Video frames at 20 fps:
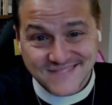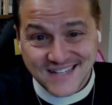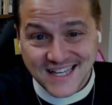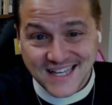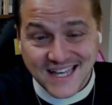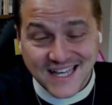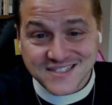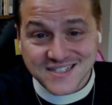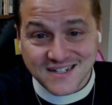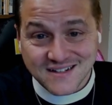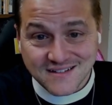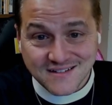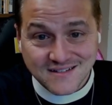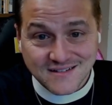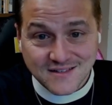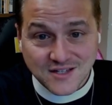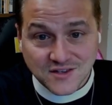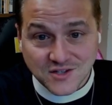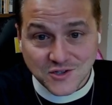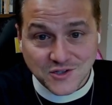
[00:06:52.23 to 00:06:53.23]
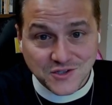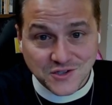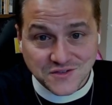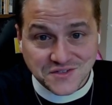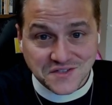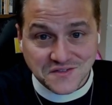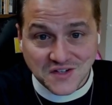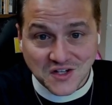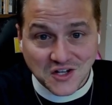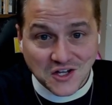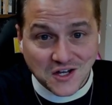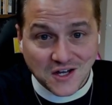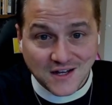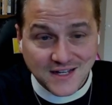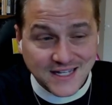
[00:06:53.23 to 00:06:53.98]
isn't the third use of the law.